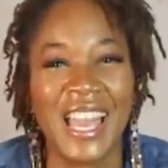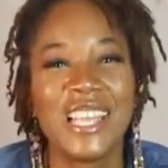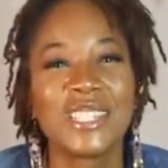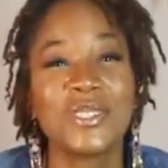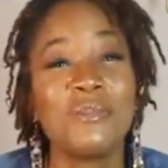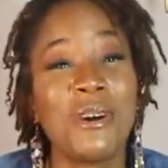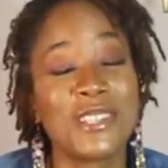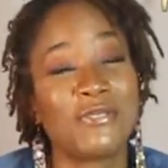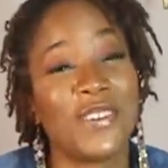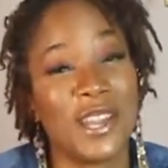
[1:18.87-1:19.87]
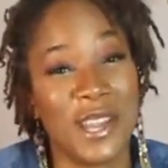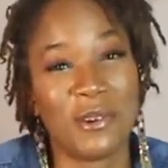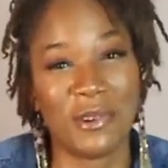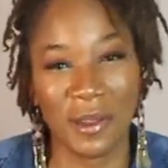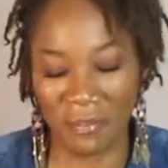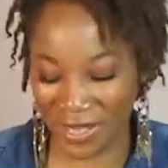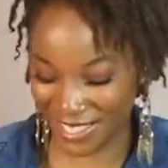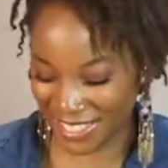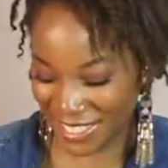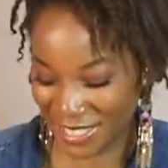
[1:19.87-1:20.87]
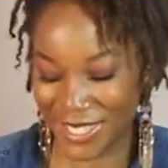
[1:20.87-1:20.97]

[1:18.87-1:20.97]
Sumo is very rambunctious,